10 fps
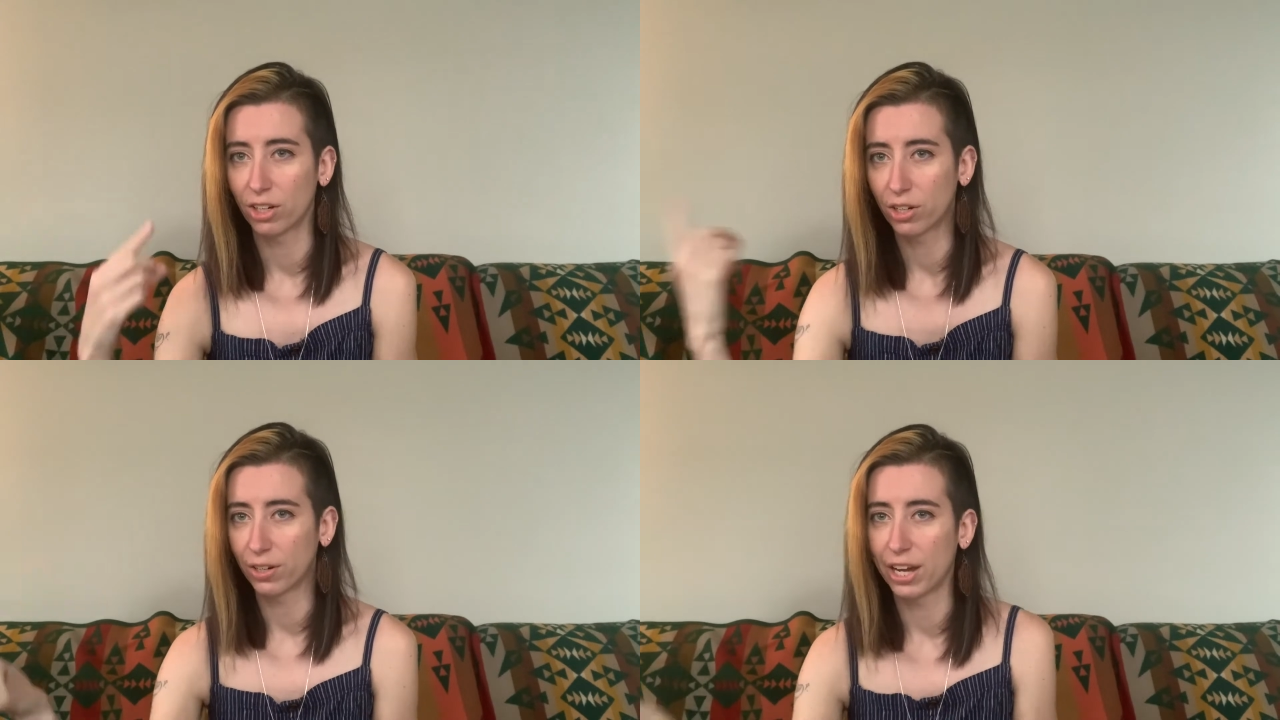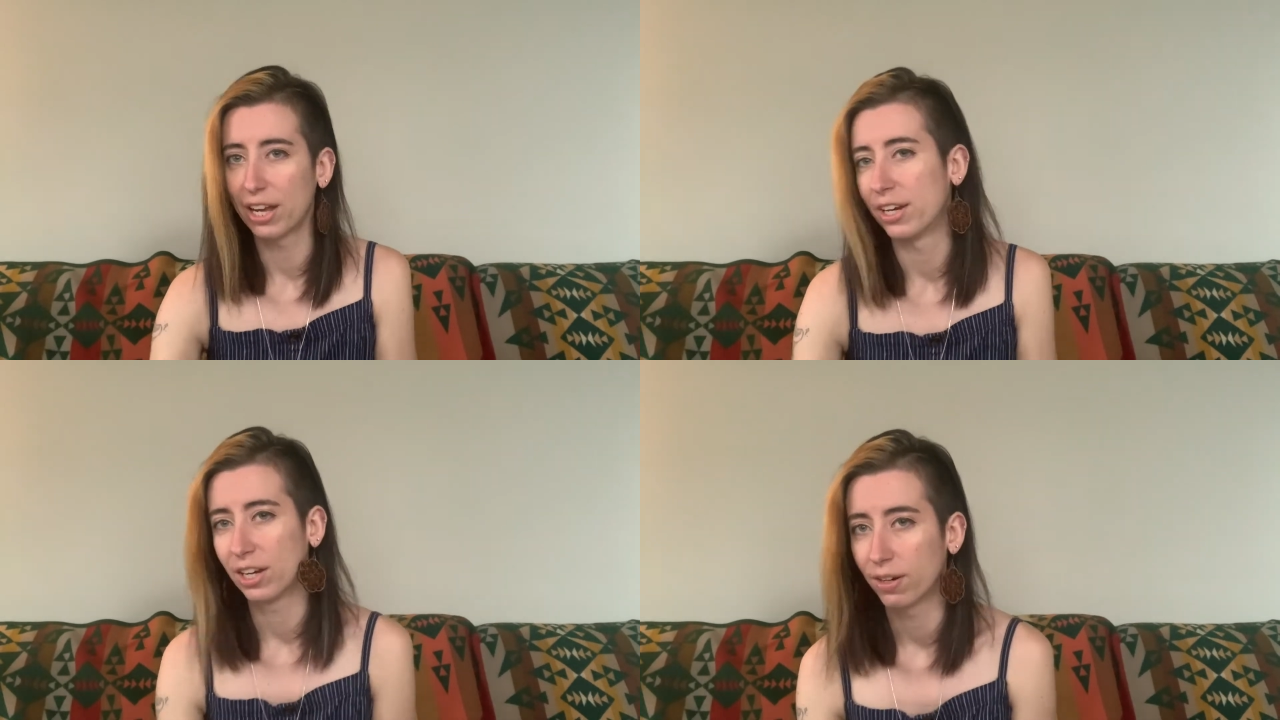
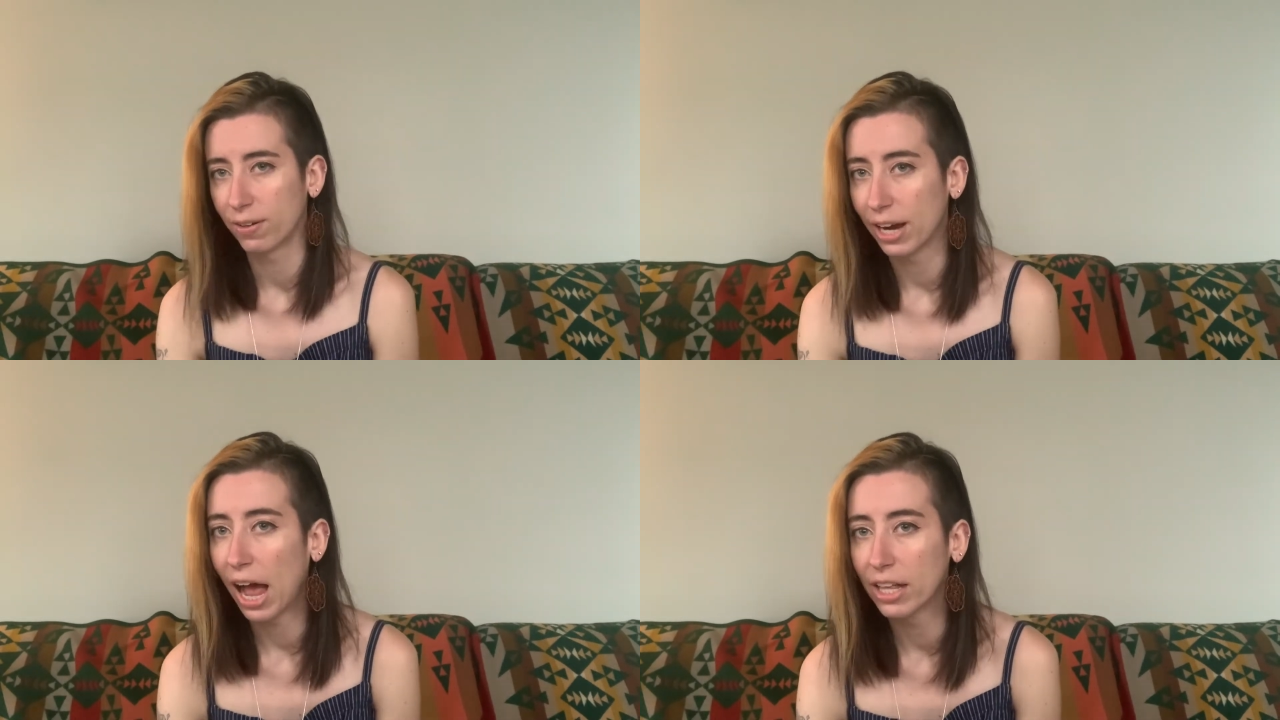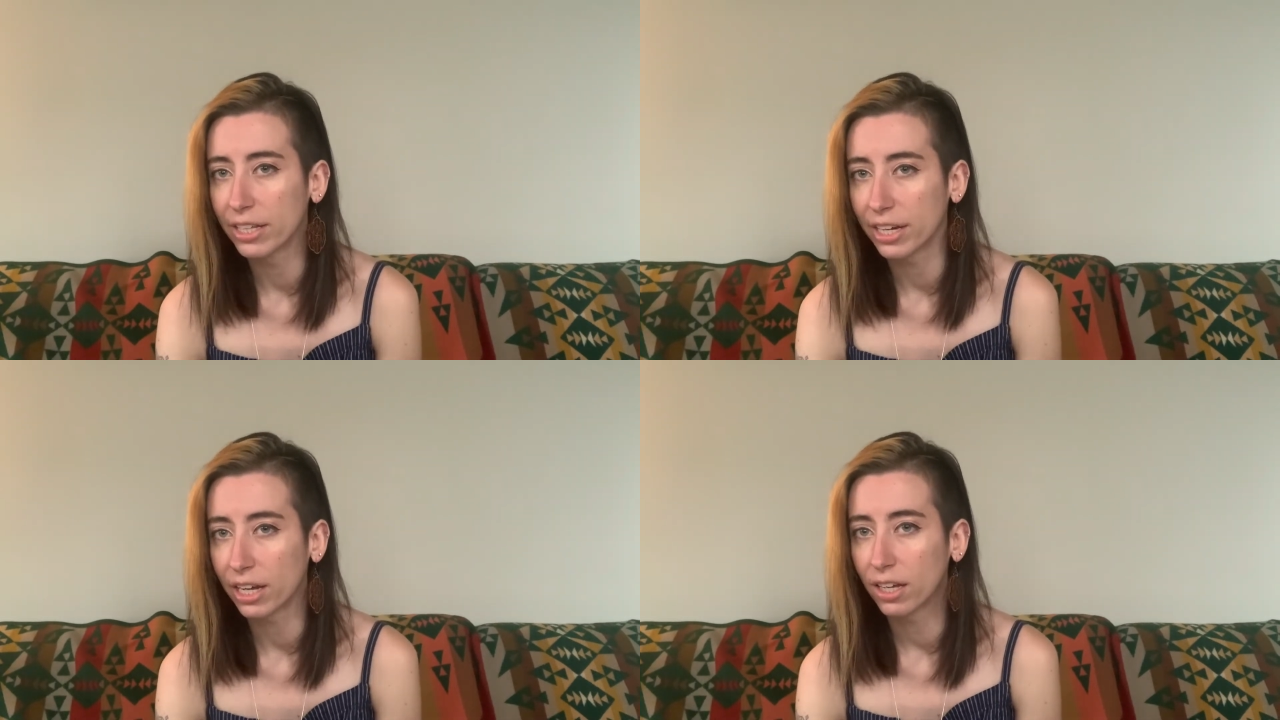creating your
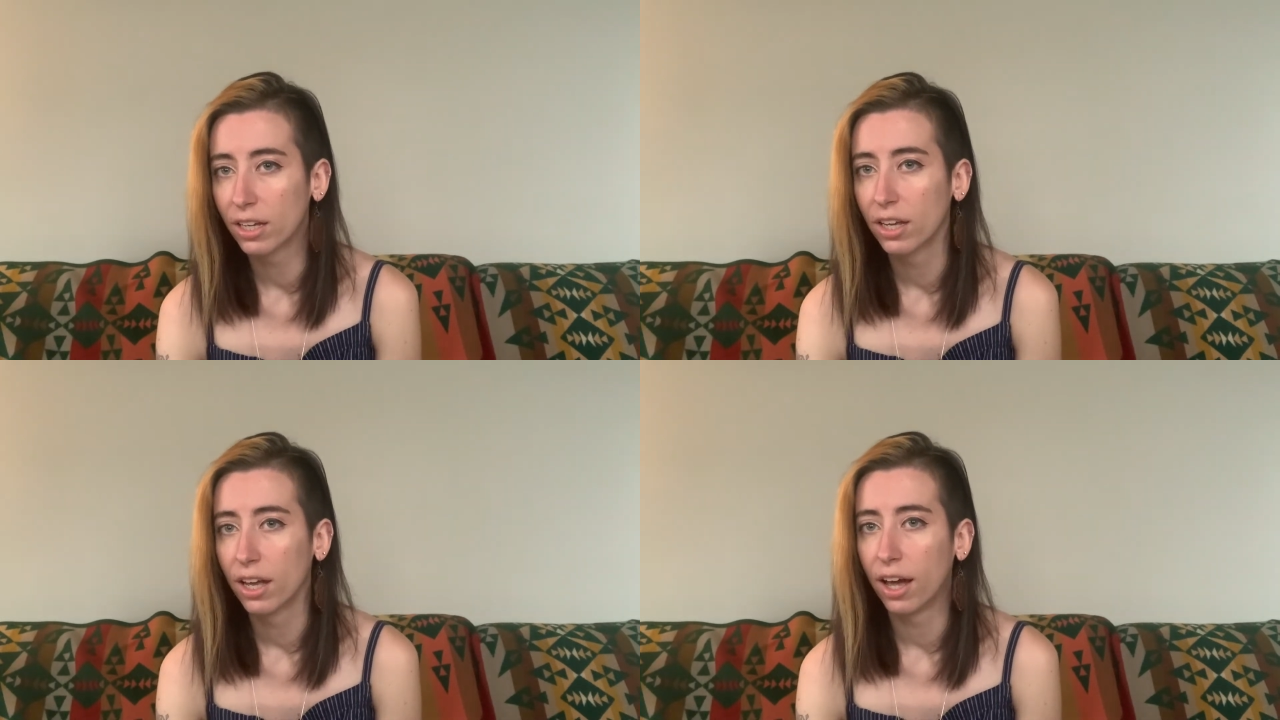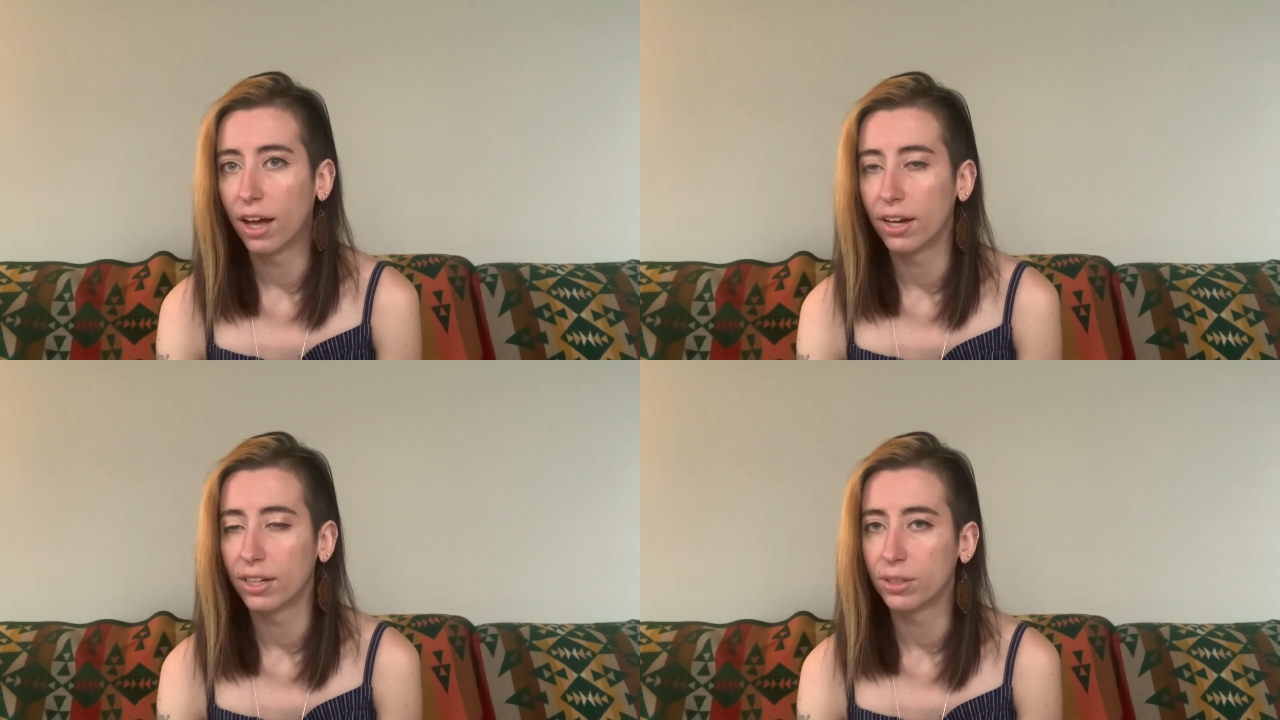reality.
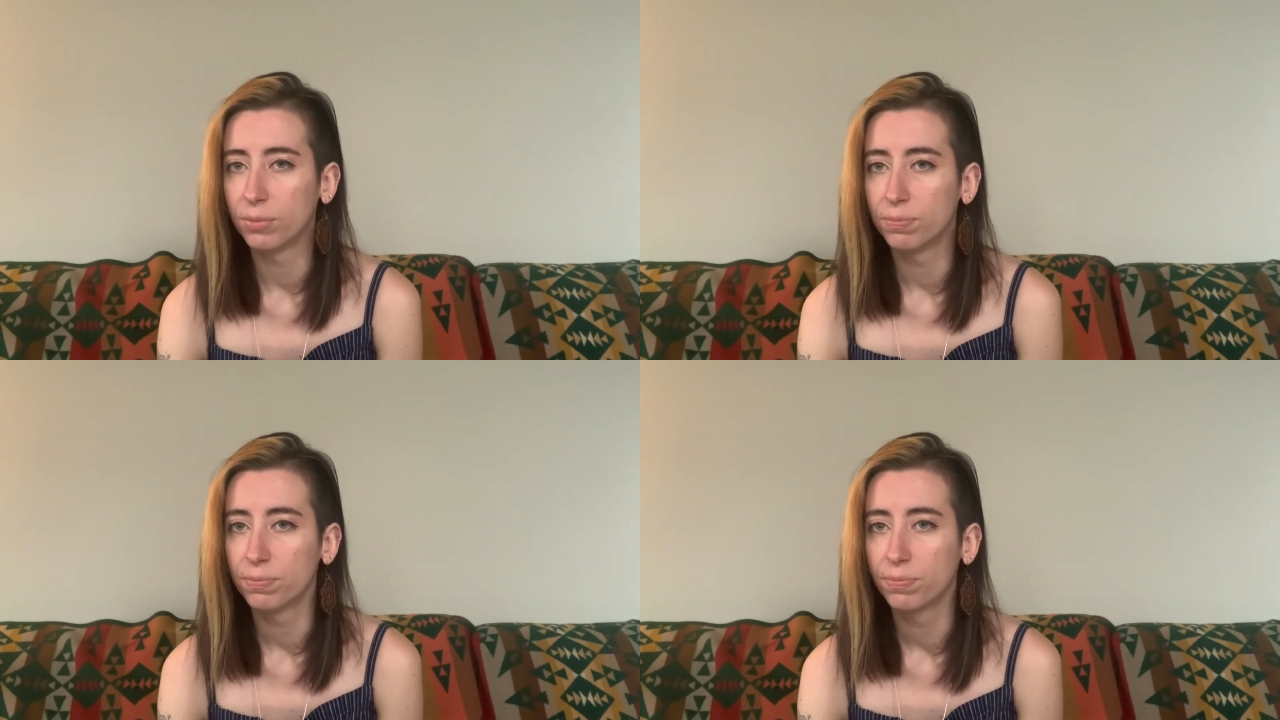Um,